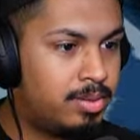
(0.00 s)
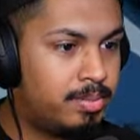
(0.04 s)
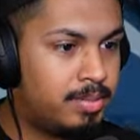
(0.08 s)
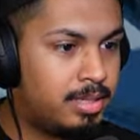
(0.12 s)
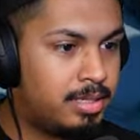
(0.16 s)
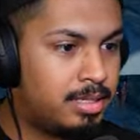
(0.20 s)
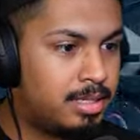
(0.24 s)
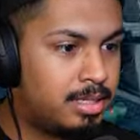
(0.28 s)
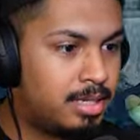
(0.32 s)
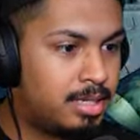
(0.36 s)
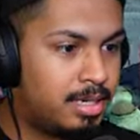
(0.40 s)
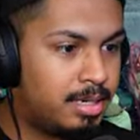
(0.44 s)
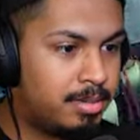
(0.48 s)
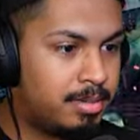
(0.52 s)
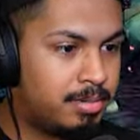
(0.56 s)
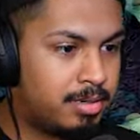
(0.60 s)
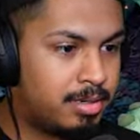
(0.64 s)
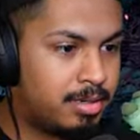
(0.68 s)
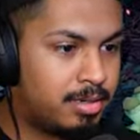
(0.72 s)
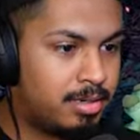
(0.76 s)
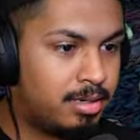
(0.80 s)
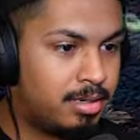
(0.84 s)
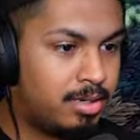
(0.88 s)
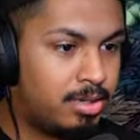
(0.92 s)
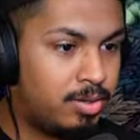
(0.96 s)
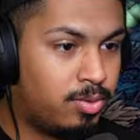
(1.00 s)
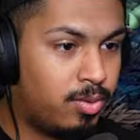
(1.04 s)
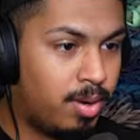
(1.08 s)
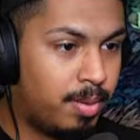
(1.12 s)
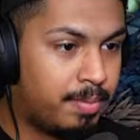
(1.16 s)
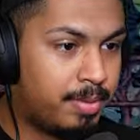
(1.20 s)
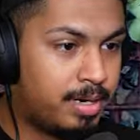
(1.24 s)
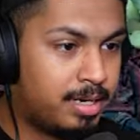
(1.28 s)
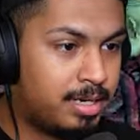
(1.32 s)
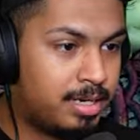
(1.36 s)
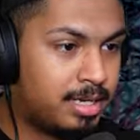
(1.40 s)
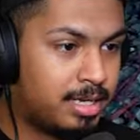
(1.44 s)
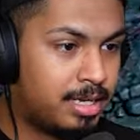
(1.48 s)
am I looking at, bro? You want
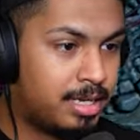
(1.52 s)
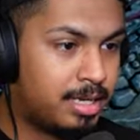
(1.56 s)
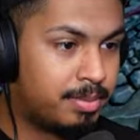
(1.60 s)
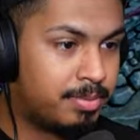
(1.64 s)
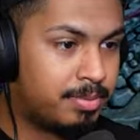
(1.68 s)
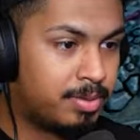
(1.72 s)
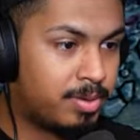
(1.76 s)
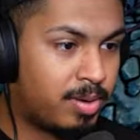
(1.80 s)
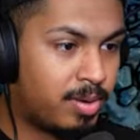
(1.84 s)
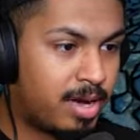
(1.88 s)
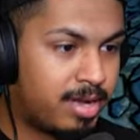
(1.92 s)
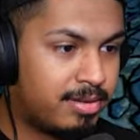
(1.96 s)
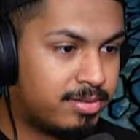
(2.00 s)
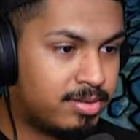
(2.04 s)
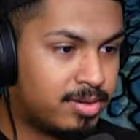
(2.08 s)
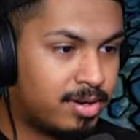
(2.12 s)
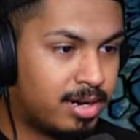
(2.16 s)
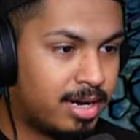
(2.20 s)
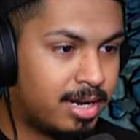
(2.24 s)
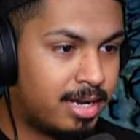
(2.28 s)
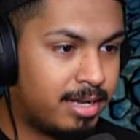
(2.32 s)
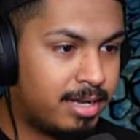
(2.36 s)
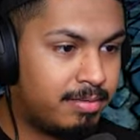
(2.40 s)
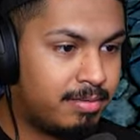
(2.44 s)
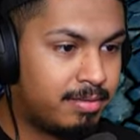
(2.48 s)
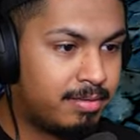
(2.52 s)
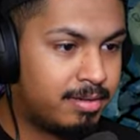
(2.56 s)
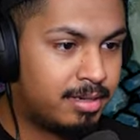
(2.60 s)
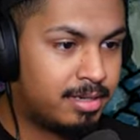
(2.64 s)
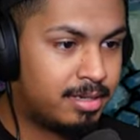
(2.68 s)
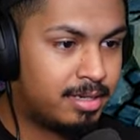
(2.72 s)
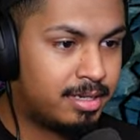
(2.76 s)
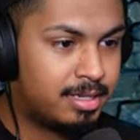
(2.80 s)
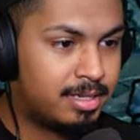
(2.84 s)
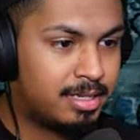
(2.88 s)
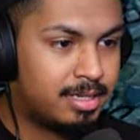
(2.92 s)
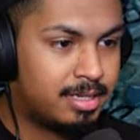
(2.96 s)
me to dig up your wife's grave? Not